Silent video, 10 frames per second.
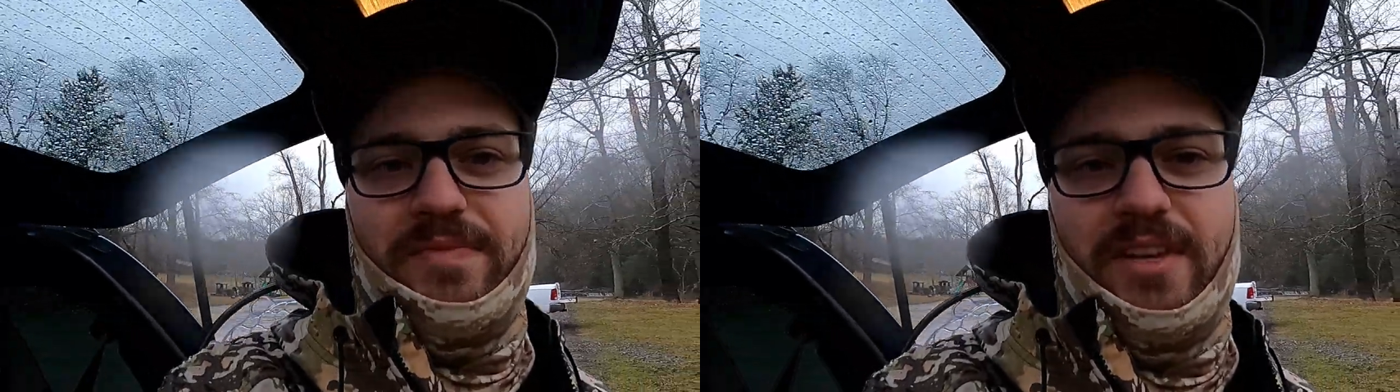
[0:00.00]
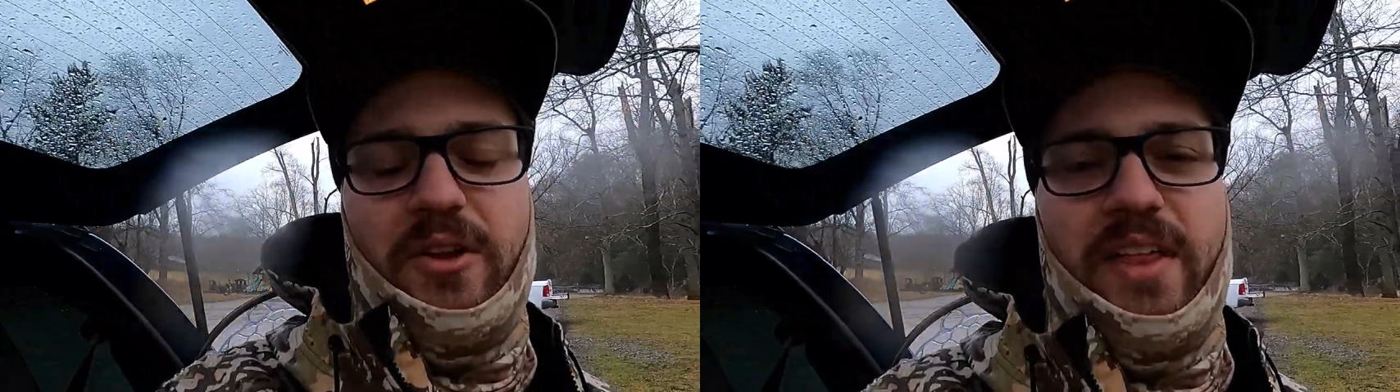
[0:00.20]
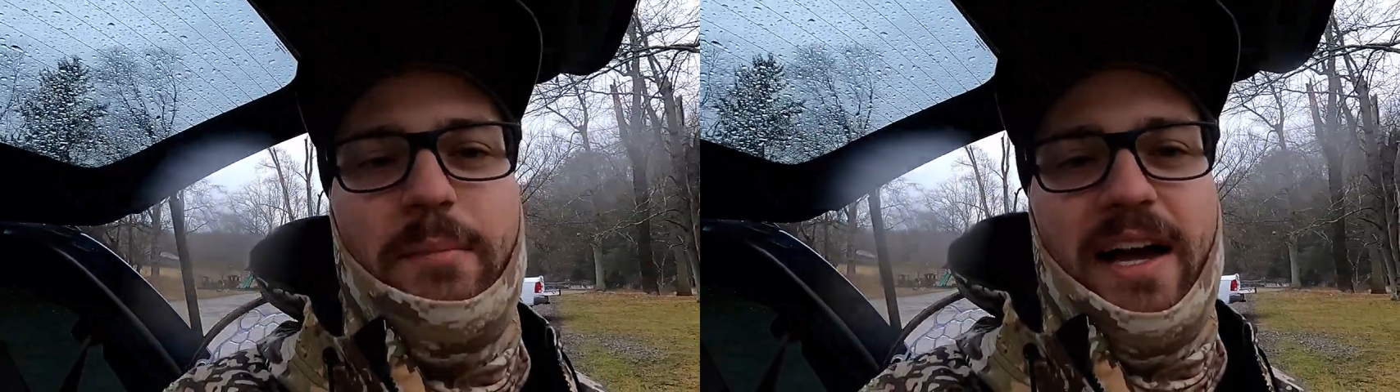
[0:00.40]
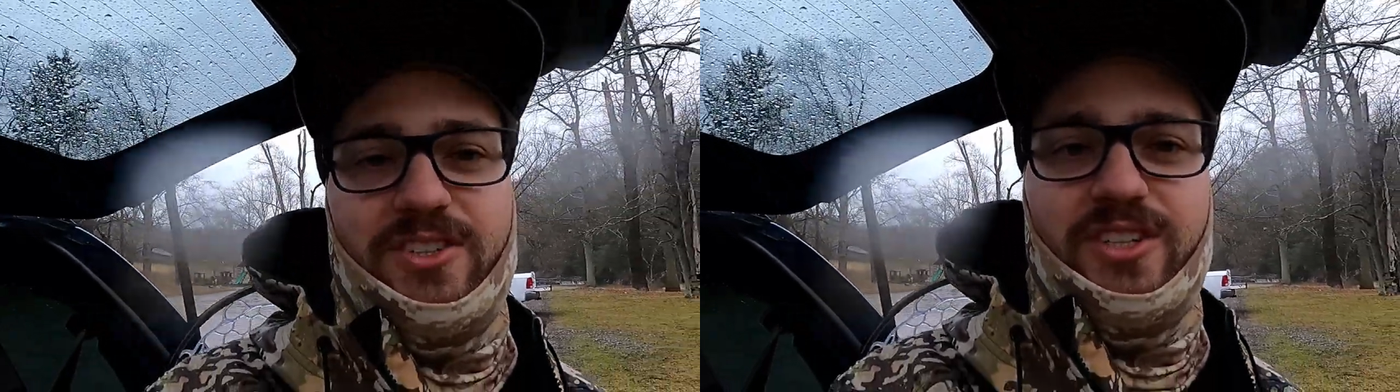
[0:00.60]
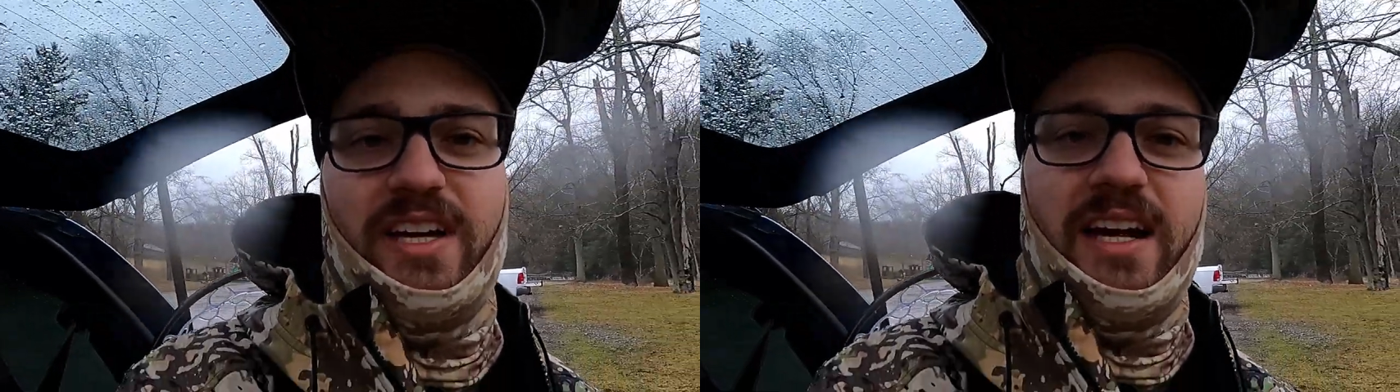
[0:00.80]
you know, them
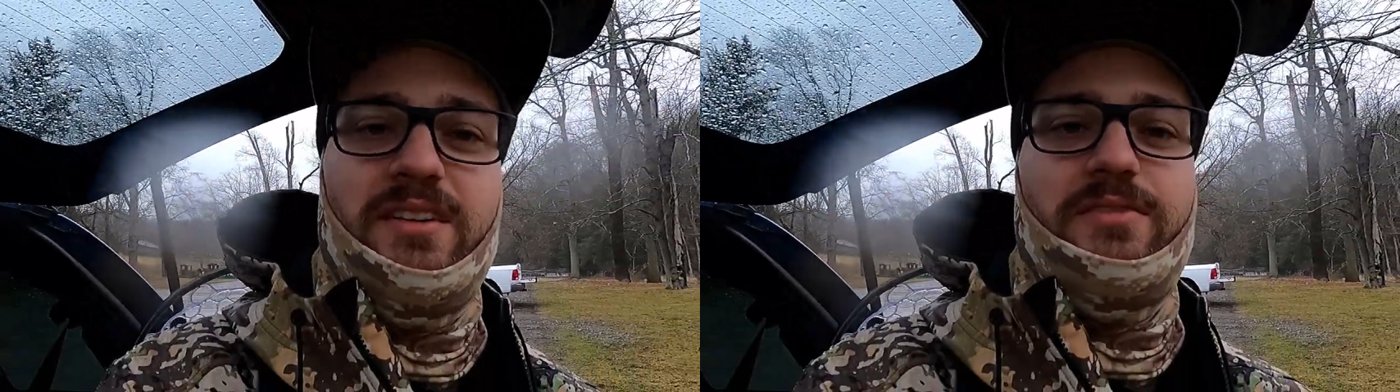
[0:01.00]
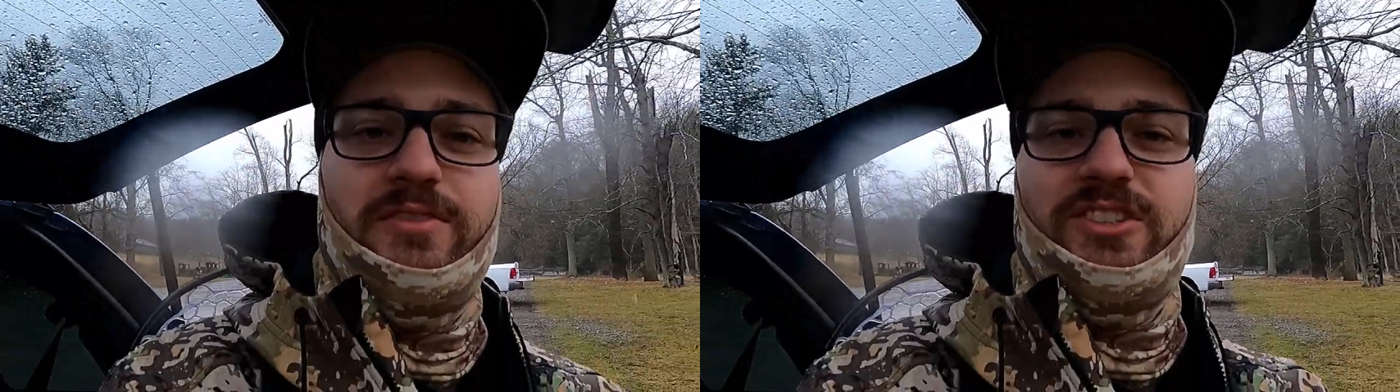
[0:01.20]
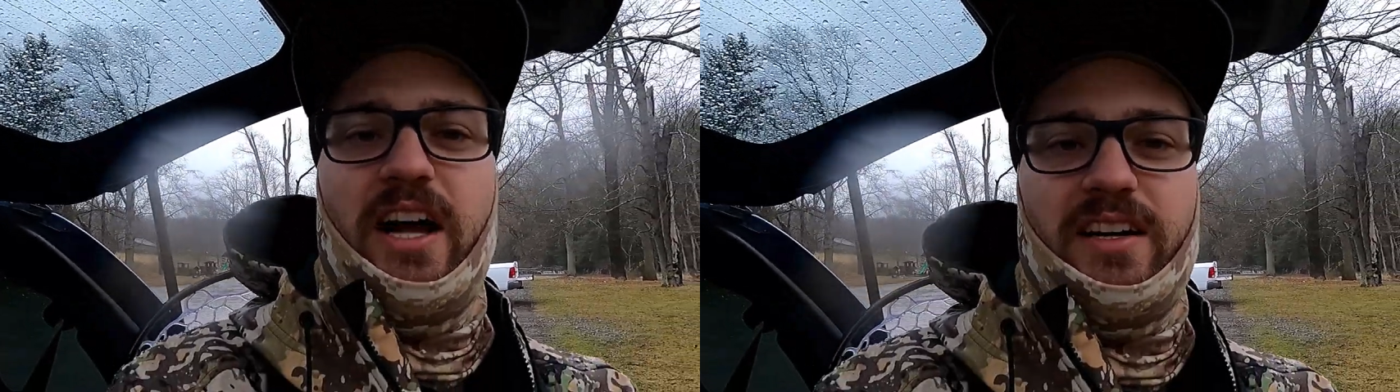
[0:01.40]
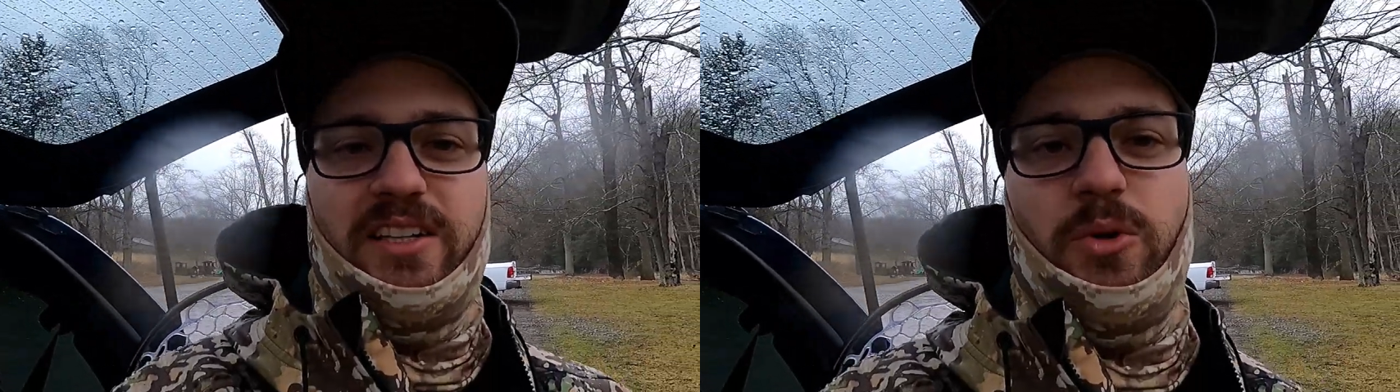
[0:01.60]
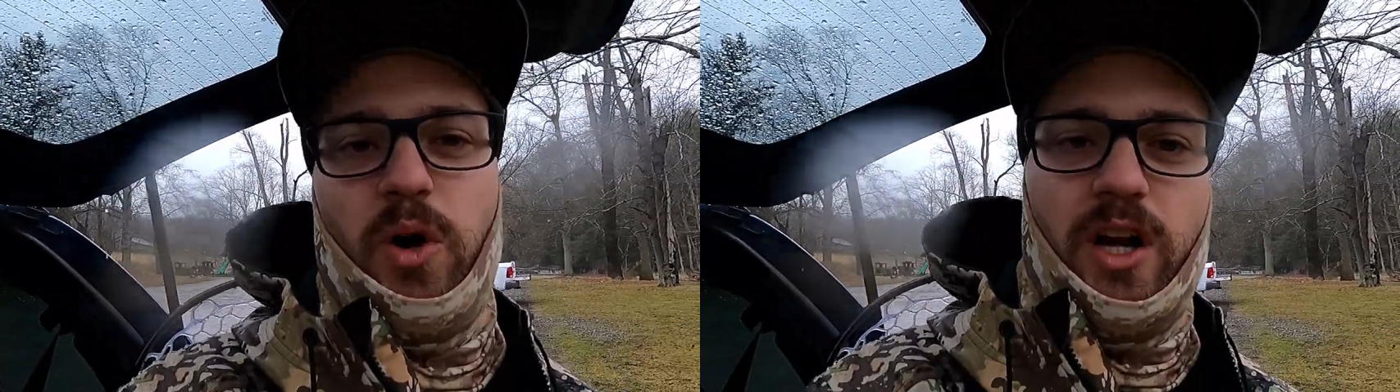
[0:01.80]
actually kind of
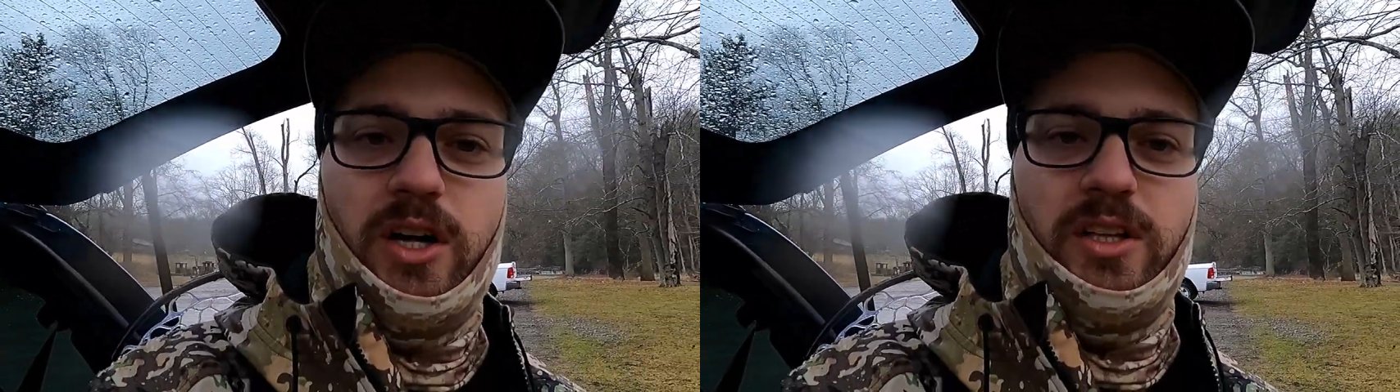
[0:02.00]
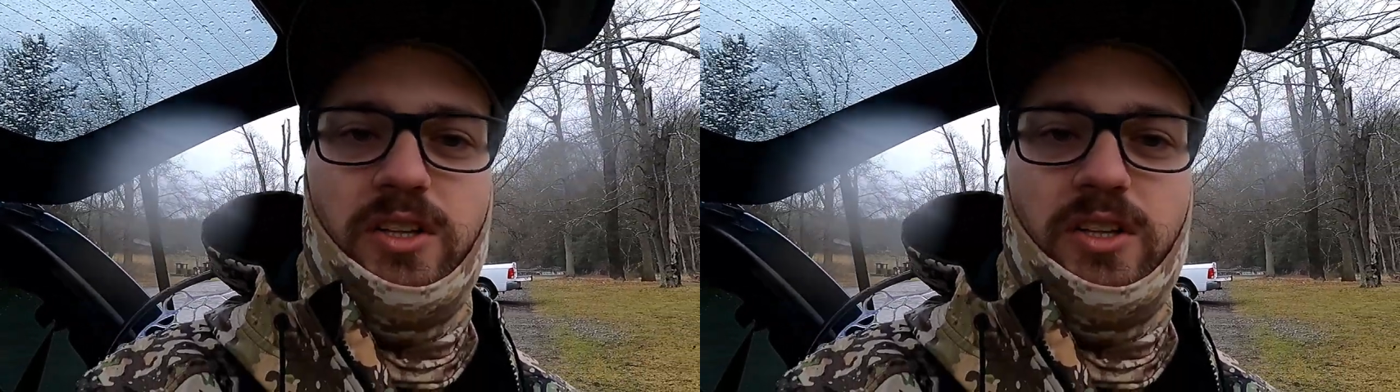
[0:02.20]
stocking the water